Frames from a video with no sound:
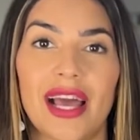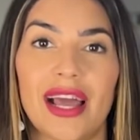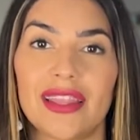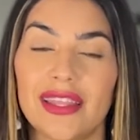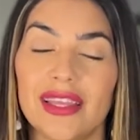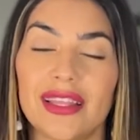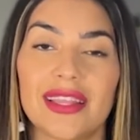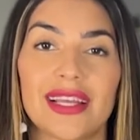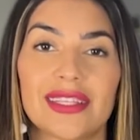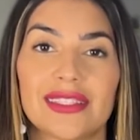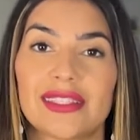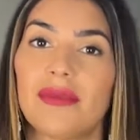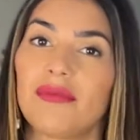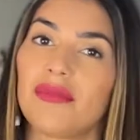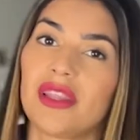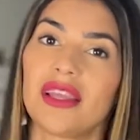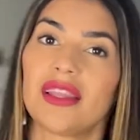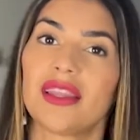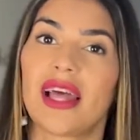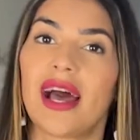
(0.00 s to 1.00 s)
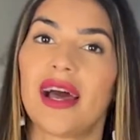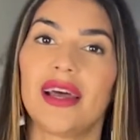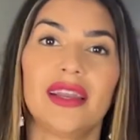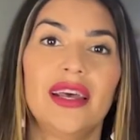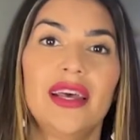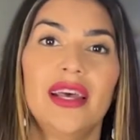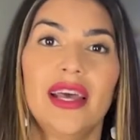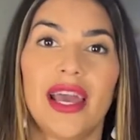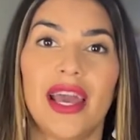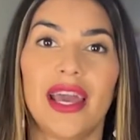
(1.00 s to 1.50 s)
I think that's something that
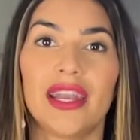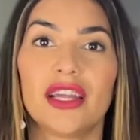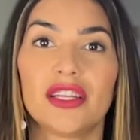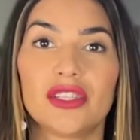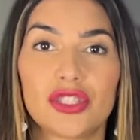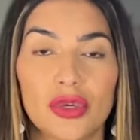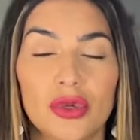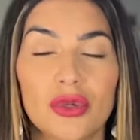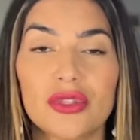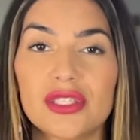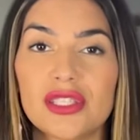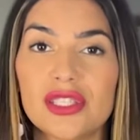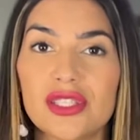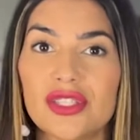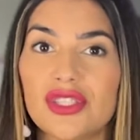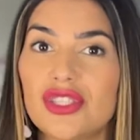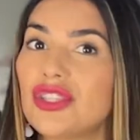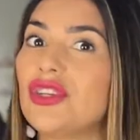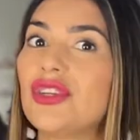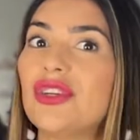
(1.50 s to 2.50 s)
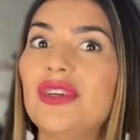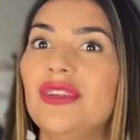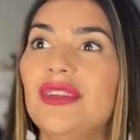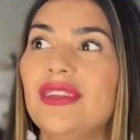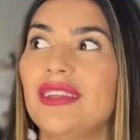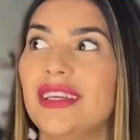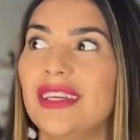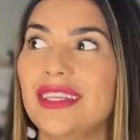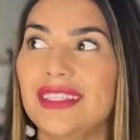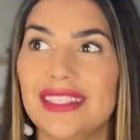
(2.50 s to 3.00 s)
an adult
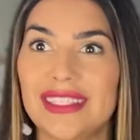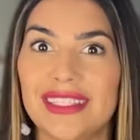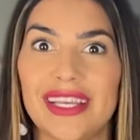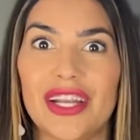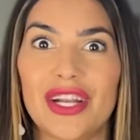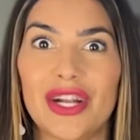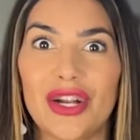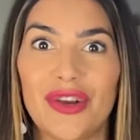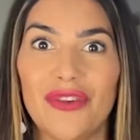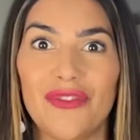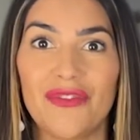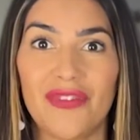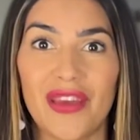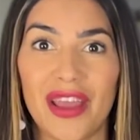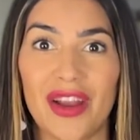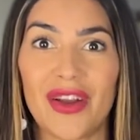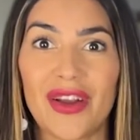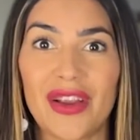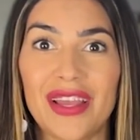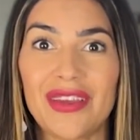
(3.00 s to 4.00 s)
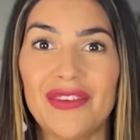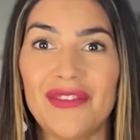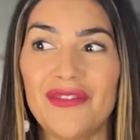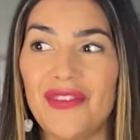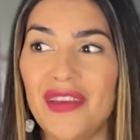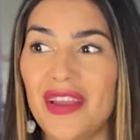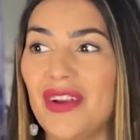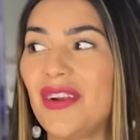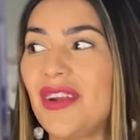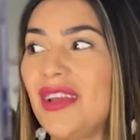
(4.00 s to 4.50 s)
should consider very,
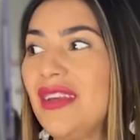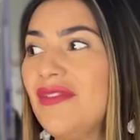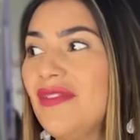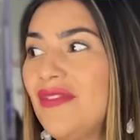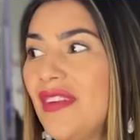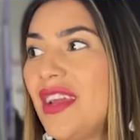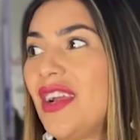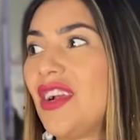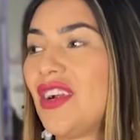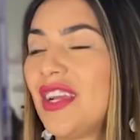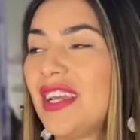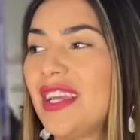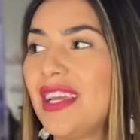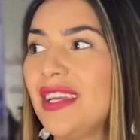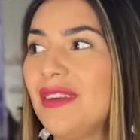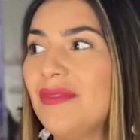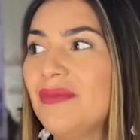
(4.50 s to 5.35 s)
very, very